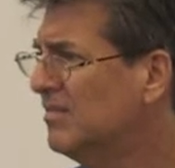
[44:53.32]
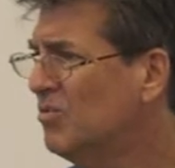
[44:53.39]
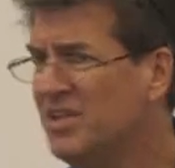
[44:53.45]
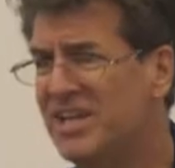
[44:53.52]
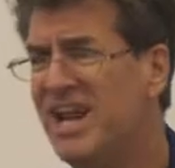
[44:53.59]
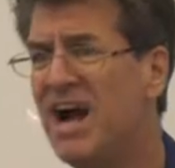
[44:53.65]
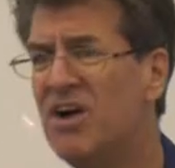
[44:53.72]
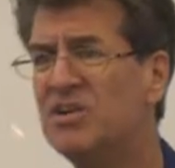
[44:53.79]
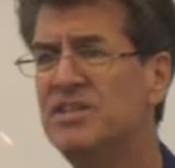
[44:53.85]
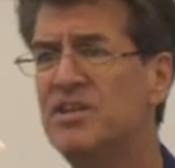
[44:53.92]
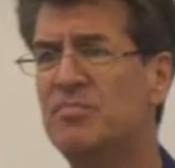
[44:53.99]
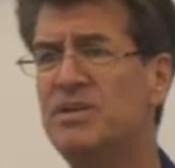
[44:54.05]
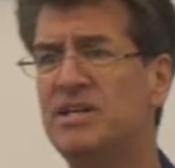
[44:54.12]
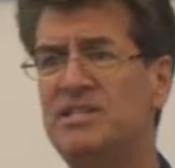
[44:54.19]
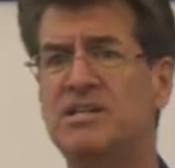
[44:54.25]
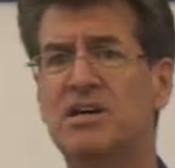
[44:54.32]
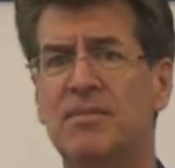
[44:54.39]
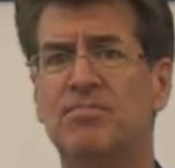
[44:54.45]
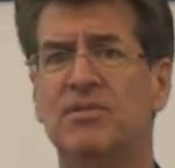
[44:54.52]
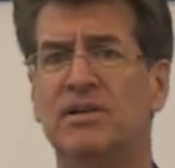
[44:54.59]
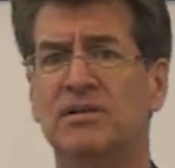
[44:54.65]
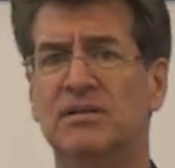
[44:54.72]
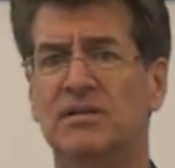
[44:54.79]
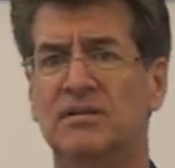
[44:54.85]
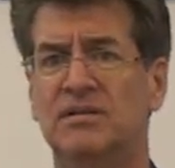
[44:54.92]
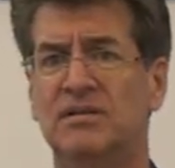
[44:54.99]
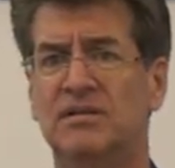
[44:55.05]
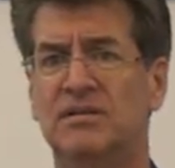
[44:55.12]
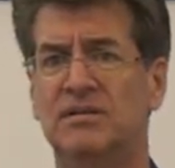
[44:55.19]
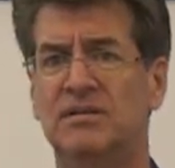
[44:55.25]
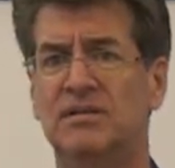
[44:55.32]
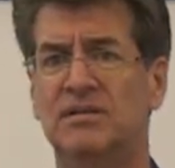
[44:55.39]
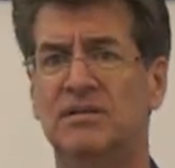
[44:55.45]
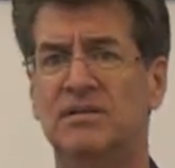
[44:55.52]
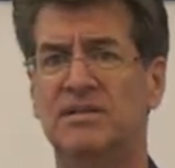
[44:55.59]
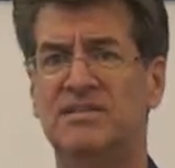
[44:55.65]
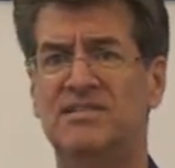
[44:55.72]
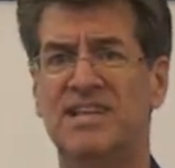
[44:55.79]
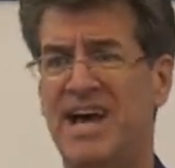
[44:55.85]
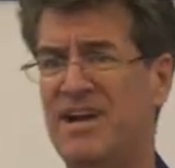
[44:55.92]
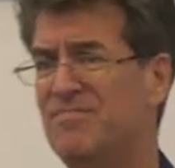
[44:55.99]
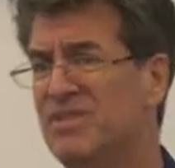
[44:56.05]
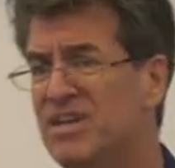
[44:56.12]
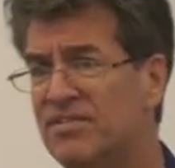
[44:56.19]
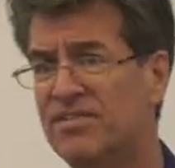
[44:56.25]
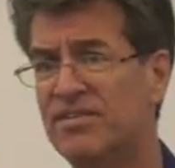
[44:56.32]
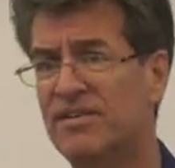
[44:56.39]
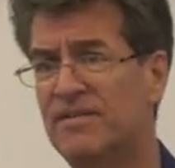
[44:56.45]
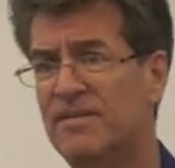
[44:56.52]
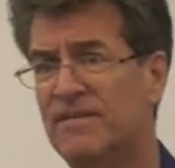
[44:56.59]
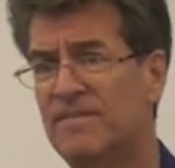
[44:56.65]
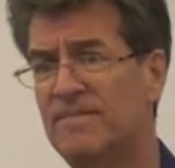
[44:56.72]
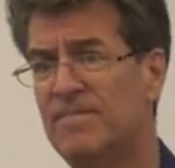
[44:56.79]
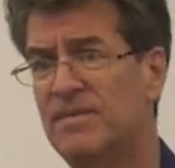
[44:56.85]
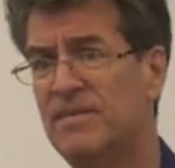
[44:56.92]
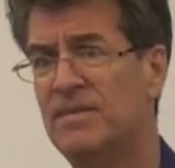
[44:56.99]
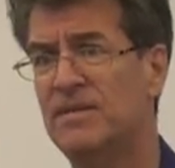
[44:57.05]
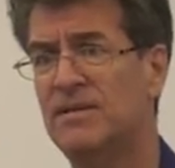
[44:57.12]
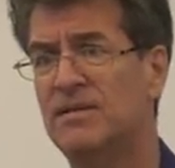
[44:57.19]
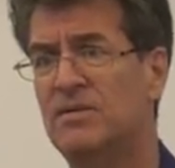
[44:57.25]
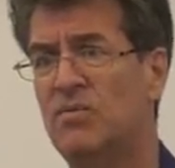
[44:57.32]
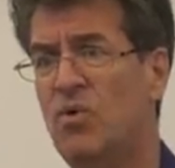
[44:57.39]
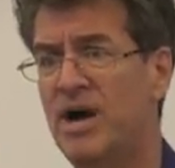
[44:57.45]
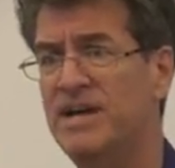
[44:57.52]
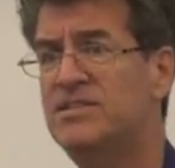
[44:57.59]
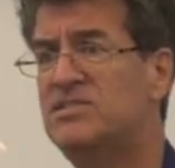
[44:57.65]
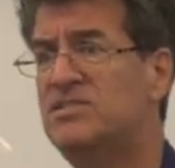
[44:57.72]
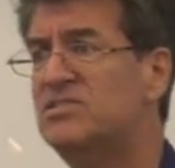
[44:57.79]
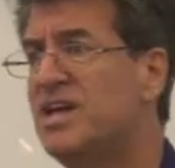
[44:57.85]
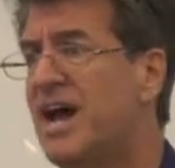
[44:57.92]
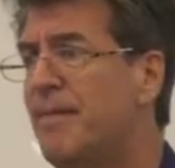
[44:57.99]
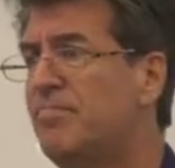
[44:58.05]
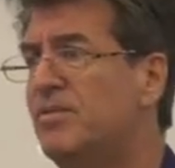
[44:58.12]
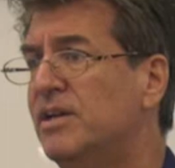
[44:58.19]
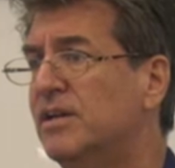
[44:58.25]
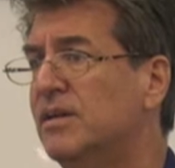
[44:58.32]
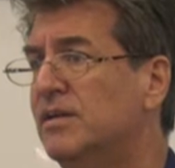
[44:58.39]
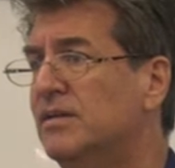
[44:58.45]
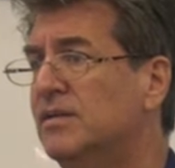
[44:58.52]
Well, then how can there be a decoupling? Is that a myth? Why is this happening?